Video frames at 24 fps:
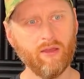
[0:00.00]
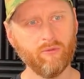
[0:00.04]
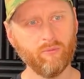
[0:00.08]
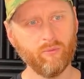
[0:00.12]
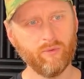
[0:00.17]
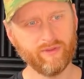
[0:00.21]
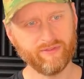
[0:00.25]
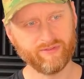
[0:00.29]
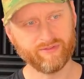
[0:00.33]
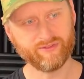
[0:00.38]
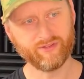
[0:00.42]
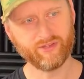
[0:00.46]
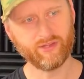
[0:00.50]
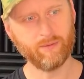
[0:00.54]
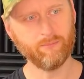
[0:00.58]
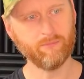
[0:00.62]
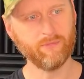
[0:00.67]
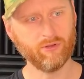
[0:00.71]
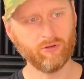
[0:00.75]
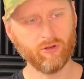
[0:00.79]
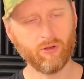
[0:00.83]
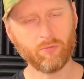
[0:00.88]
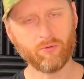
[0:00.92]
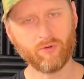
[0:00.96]
with
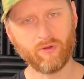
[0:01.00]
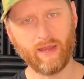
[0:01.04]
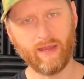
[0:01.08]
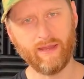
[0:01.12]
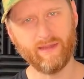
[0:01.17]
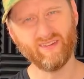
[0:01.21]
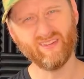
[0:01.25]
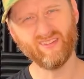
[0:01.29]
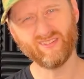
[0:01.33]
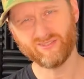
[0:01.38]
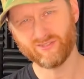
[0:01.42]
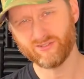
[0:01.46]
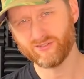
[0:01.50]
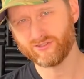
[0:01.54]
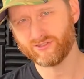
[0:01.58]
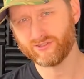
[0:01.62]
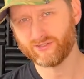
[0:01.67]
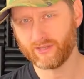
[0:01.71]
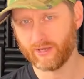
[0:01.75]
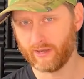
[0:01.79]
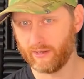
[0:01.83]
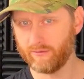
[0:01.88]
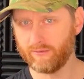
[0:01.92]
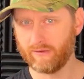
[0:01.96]
similar upgrades that just
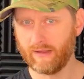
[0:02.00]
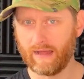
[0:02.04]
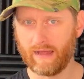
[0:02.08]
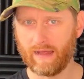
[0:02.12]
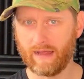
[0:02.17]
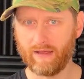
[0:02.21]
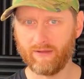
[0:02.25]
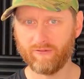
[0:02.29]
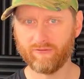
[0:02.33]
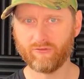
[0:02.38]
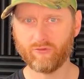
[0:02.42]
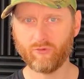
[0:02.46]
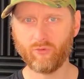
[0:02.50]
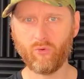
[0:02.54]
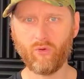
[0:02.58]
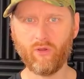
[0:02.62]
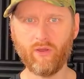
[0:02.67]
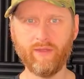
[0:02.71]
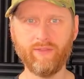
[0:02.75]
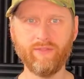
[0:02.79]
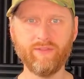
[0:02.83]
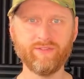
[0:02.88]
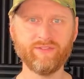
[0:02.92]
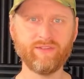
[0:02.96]
don't have
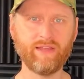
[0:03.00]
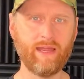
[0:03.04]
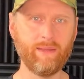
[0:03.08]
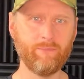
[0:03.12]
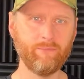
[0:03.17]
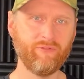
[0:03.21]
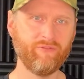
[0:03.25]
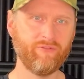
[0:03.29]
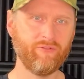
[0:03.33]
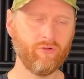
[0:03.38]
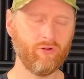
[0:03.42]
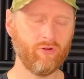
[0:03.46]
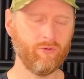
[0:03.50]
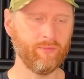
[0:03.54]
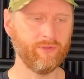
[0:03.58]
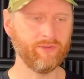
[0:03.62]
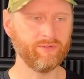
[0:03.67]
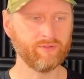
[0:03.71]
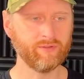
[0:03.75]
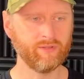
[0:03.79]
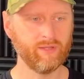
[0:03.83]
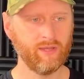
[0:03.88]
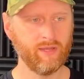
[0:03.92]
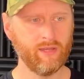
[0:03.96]
quite the same
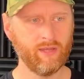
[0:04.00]
performance,